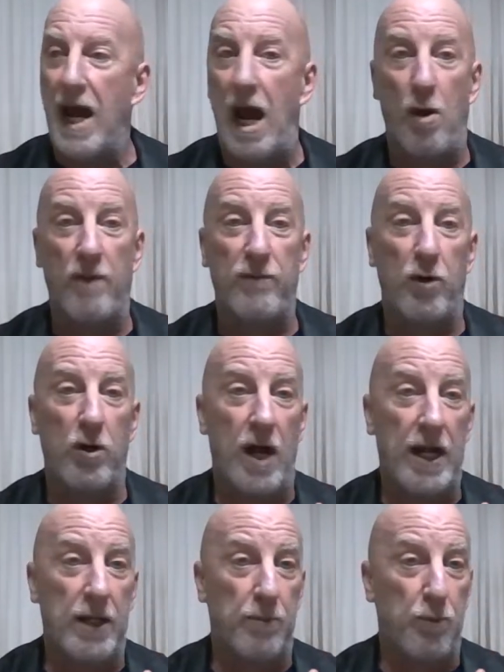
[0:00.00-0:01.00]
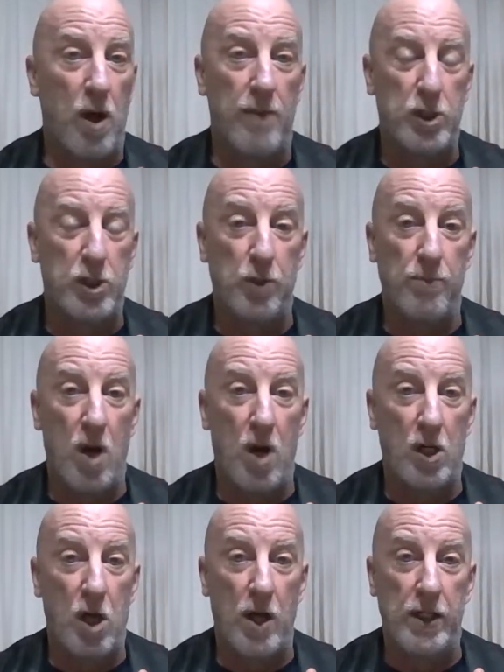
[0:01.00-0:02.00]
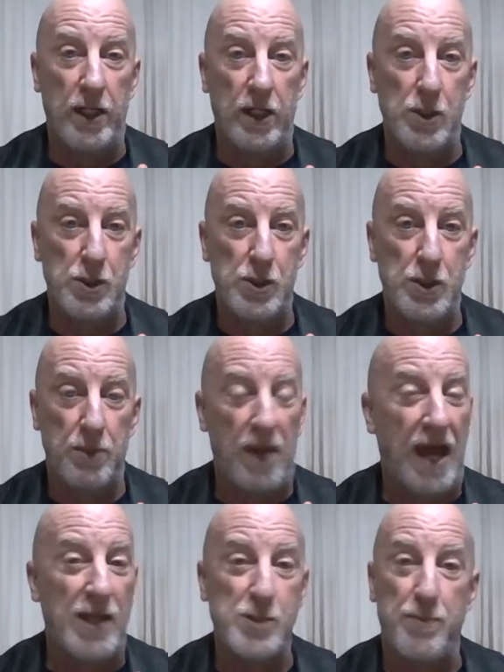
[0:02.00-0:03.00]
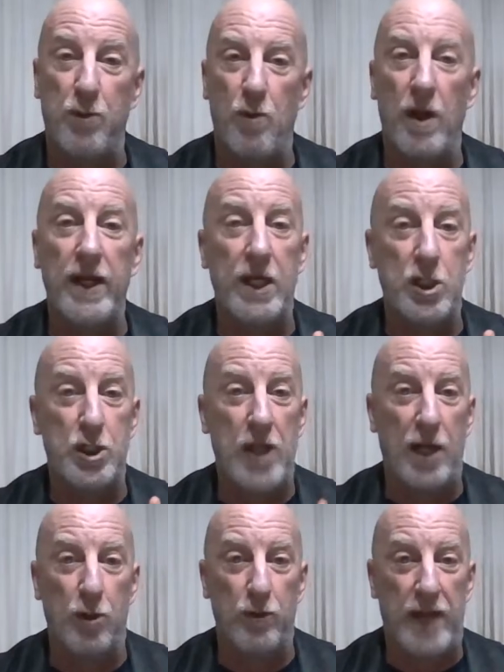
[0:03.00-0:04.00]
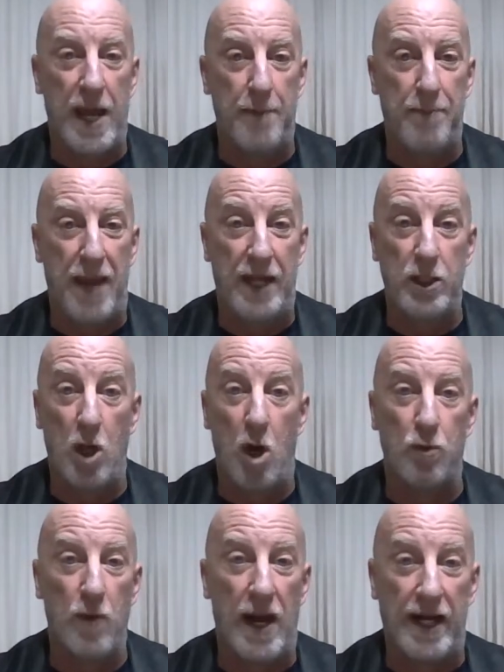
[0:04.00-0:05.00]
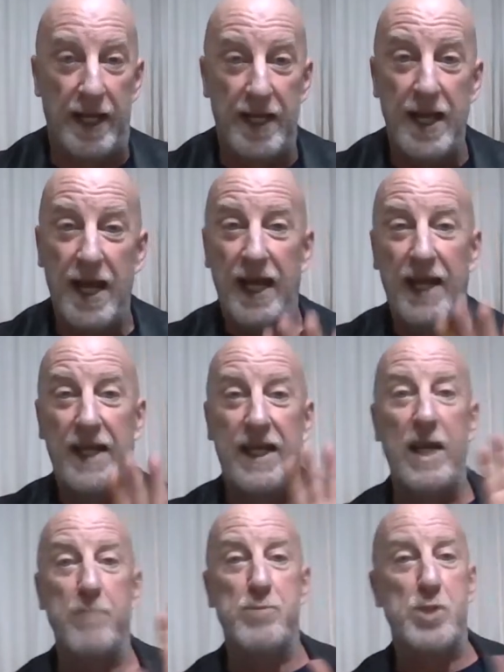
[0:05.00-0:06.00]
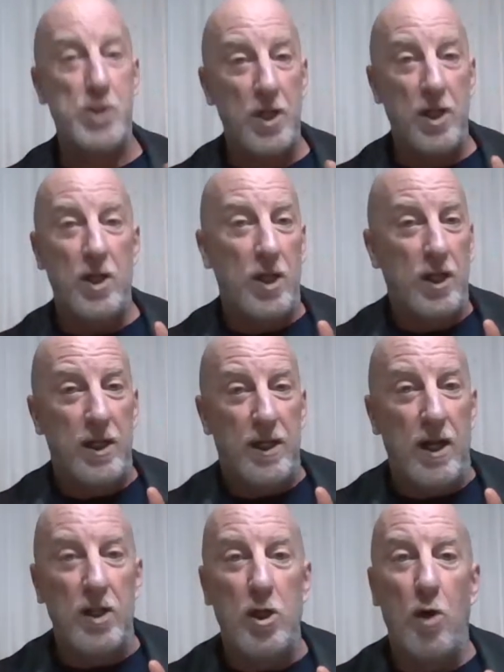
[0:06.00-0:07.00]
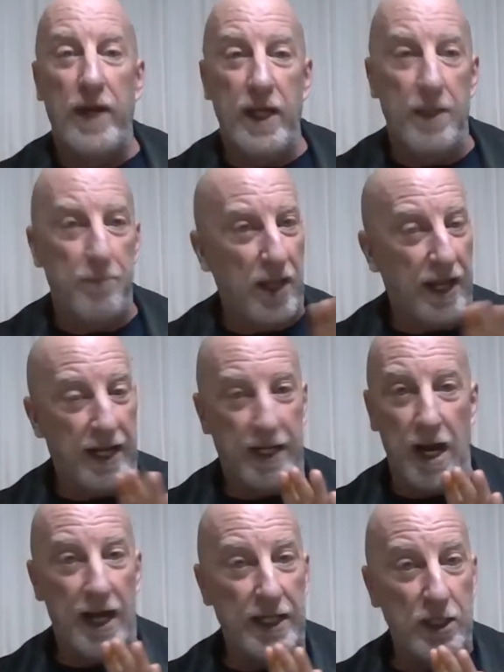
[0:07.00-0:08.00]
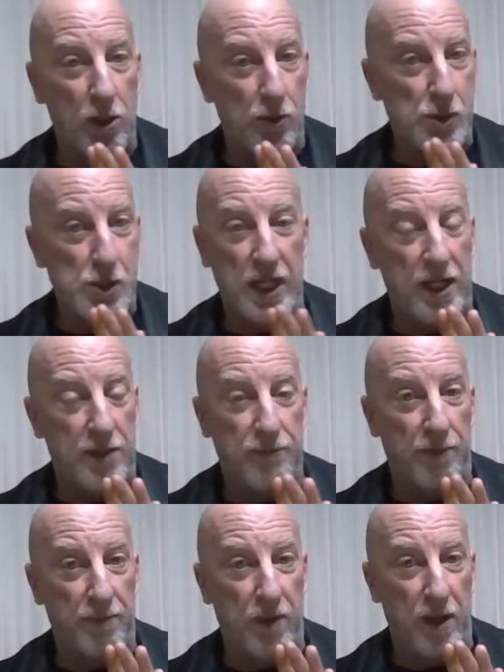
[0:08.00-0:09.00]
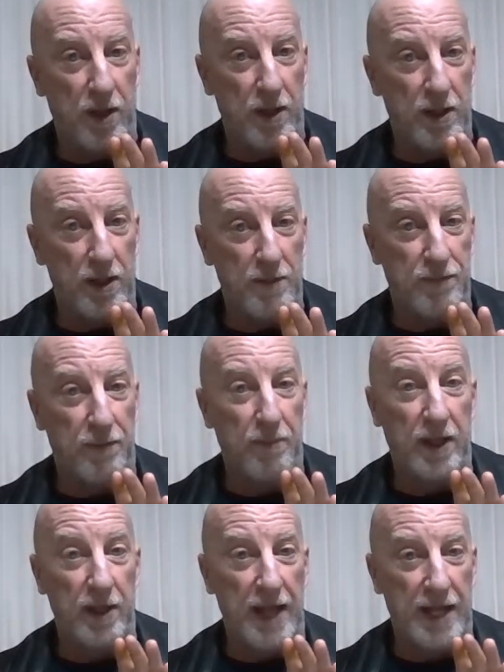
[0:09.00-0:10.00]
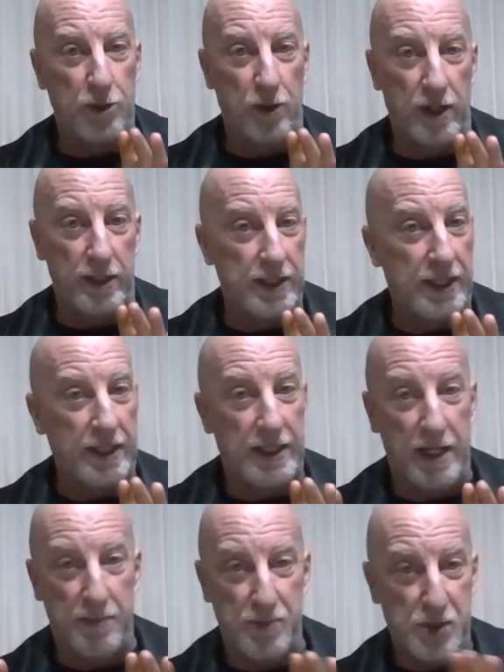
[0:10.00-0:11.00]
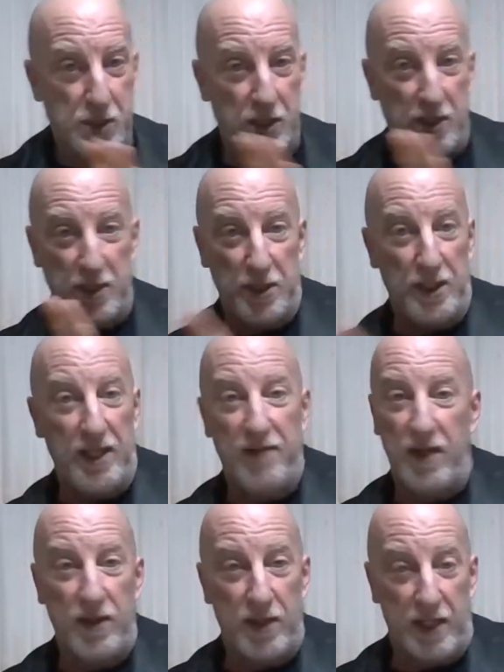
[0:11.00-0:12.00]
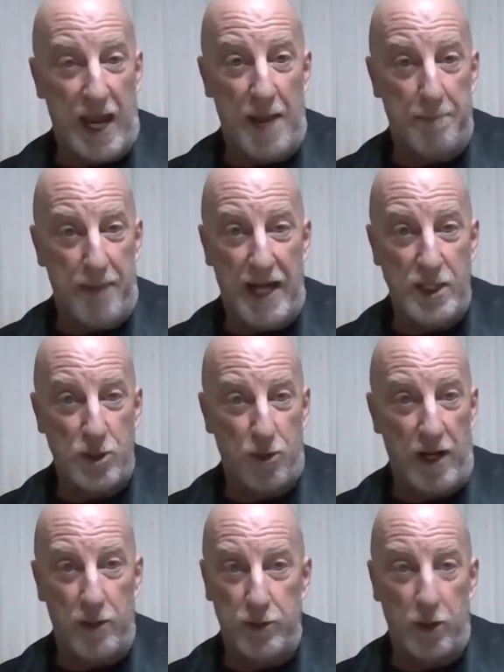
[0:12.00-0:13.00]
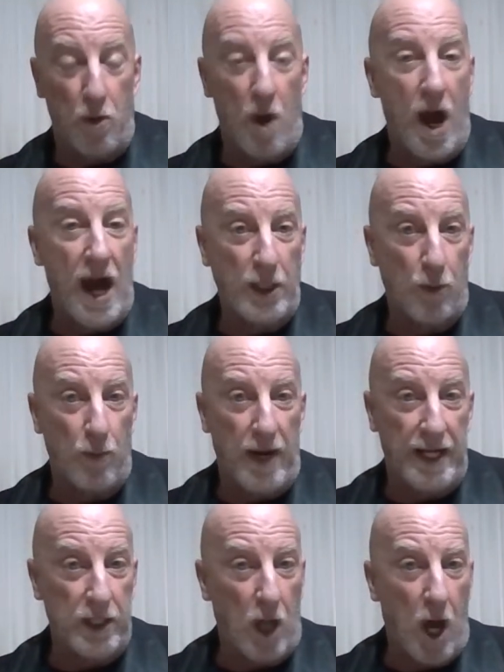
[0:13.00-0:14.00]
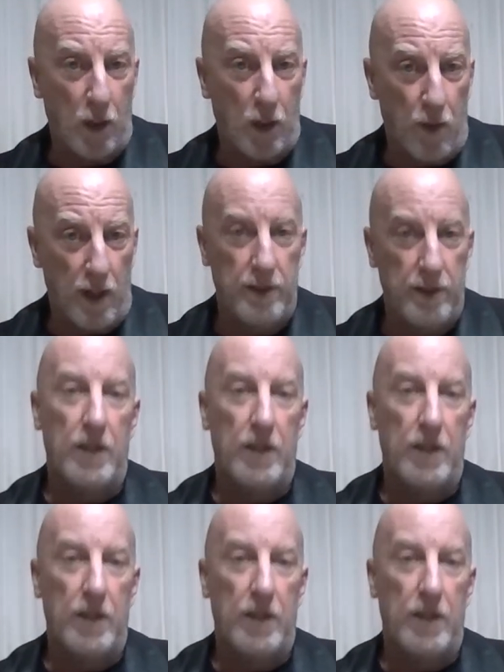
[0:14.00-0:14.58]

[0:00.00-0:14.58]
However, I can promise you, Mark Carney has been running a shadow campaign already. He keeps going and playing hide and go seek from the electorate. He keeps leaving the campaign trail to go hide away in Ottawa